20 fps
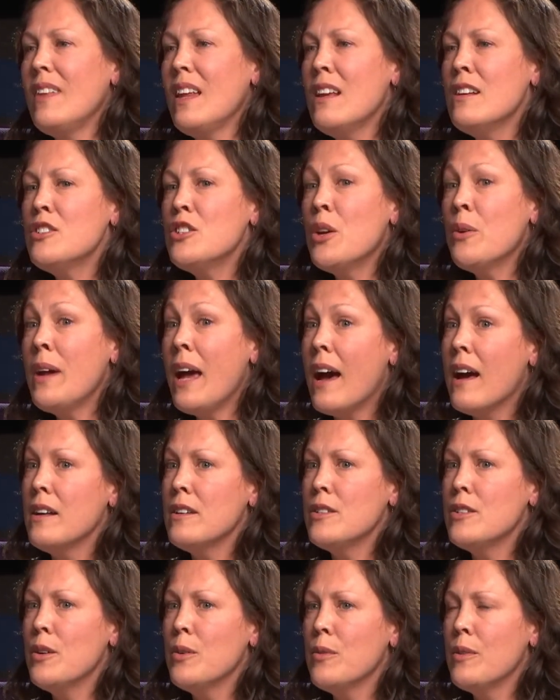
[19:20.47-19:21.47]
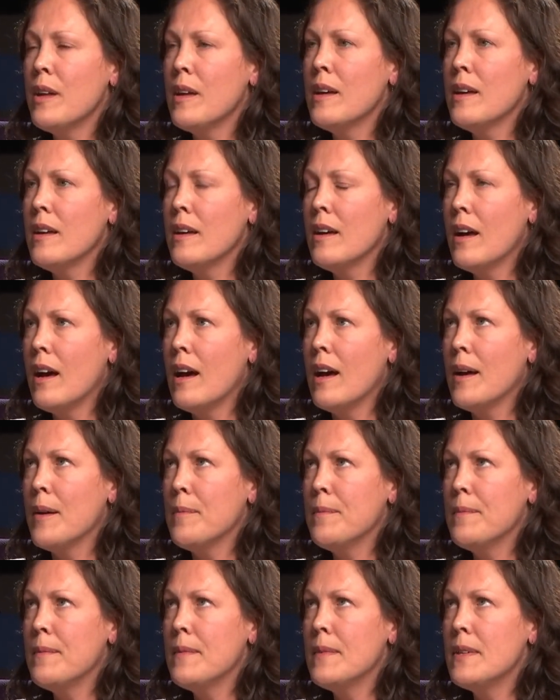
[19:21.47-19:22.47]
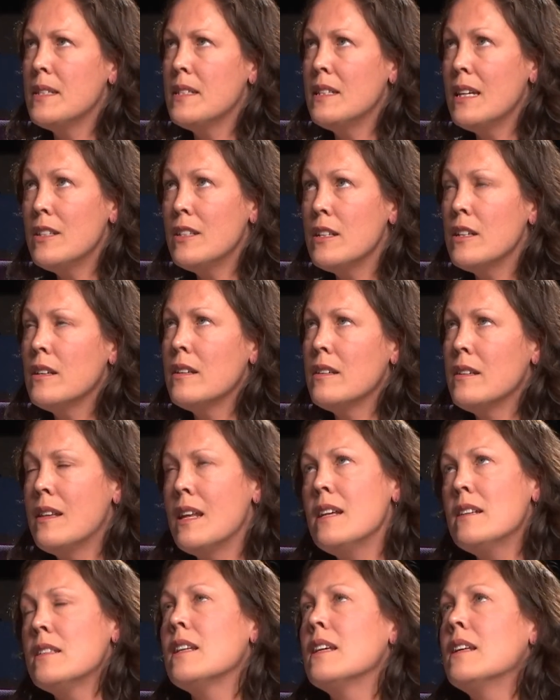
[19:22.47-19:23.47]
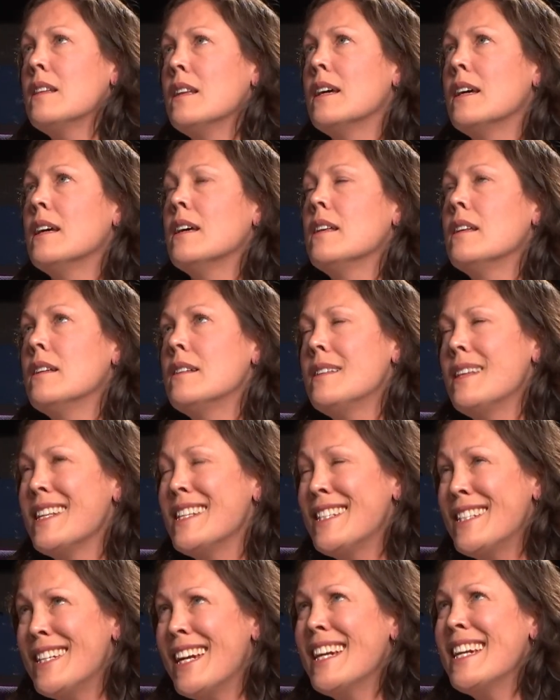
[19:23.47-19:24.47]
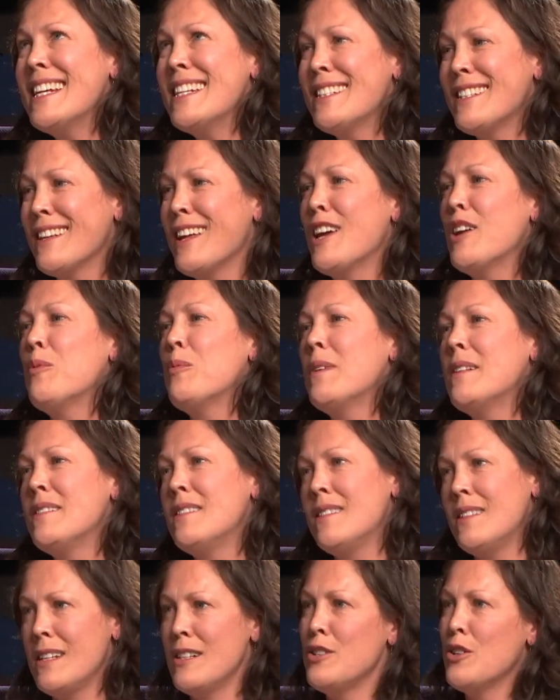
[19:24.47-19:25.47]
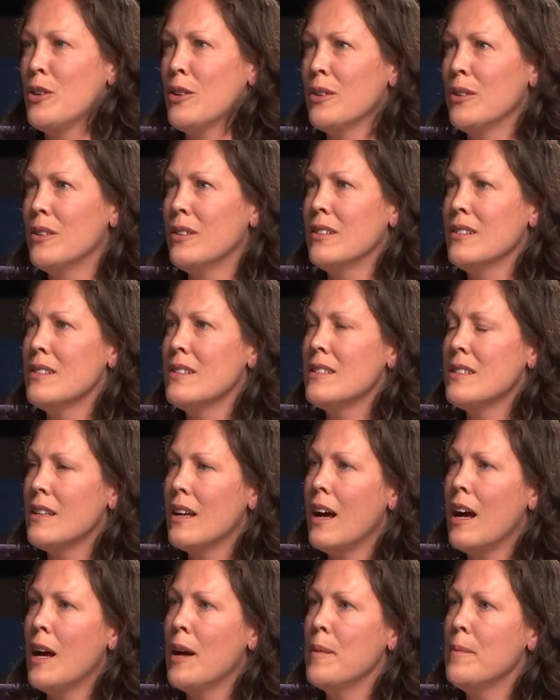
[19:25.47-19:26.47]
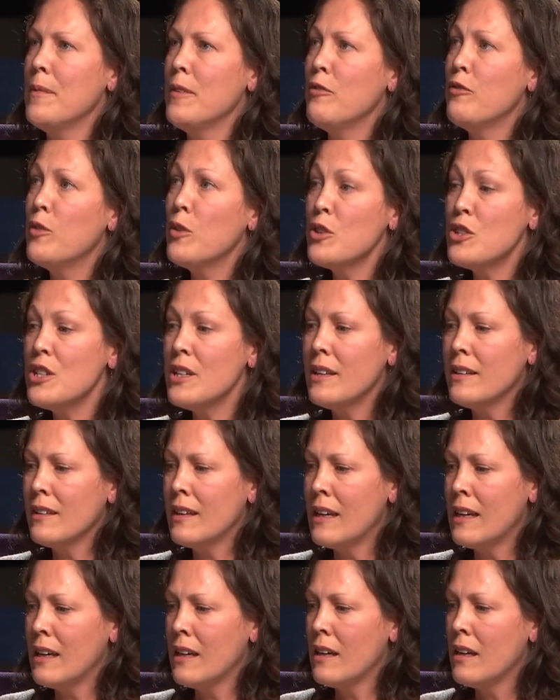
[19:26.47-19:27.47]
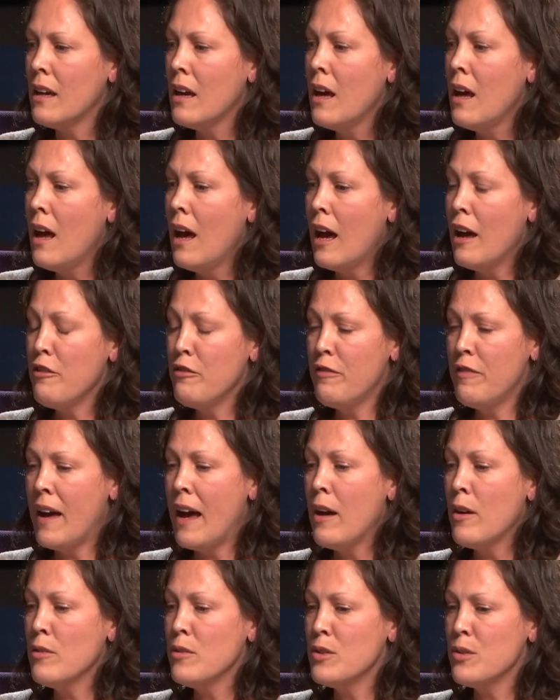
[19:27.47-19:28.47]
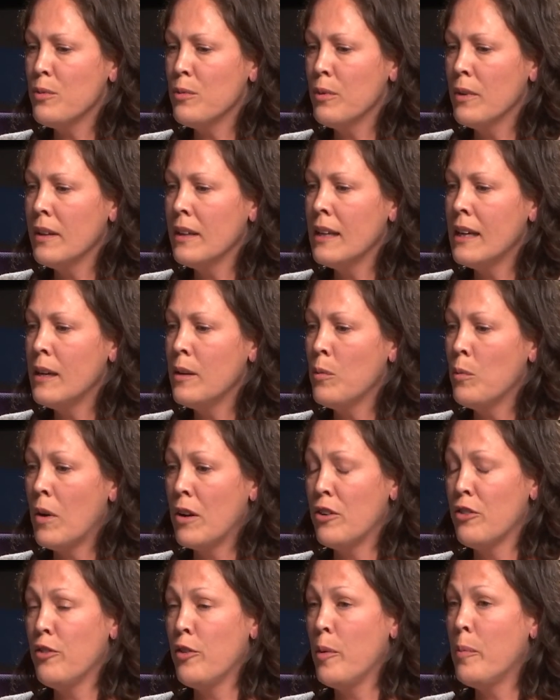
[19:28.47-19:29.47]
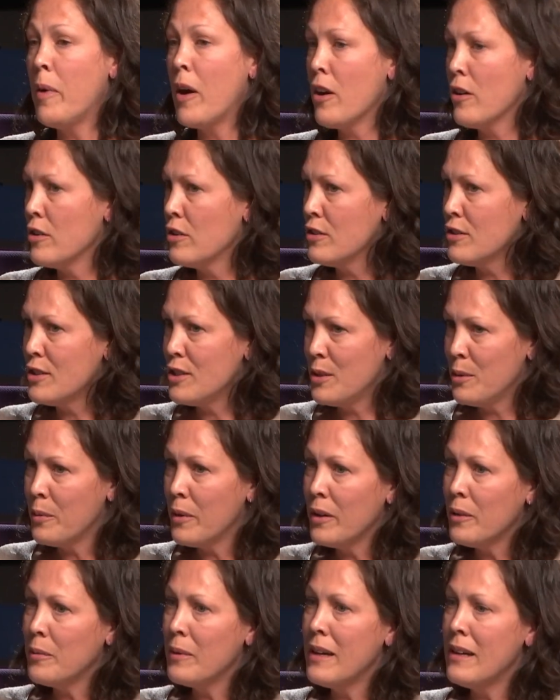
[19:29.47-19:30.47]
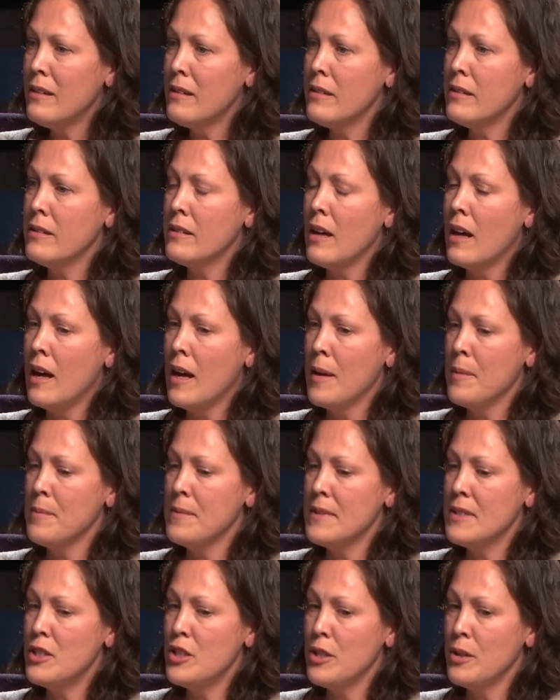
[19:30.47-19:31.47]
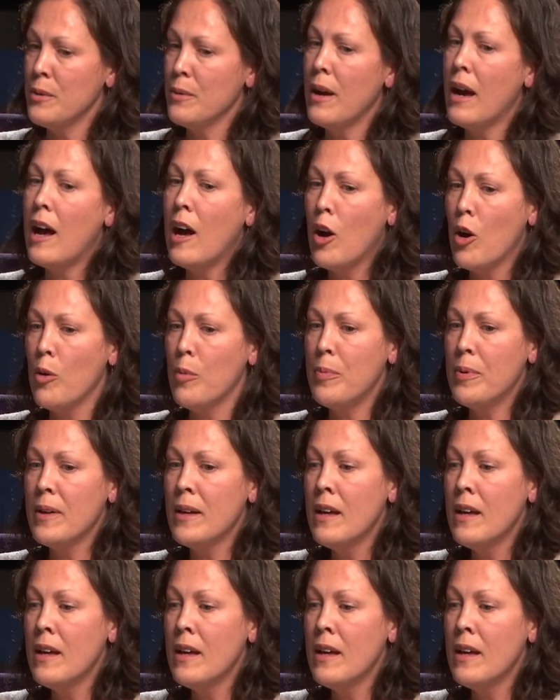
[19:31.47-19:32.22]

So the things like the studies like with sea turtles, fortunately, I've found really wonderful partners to work with to help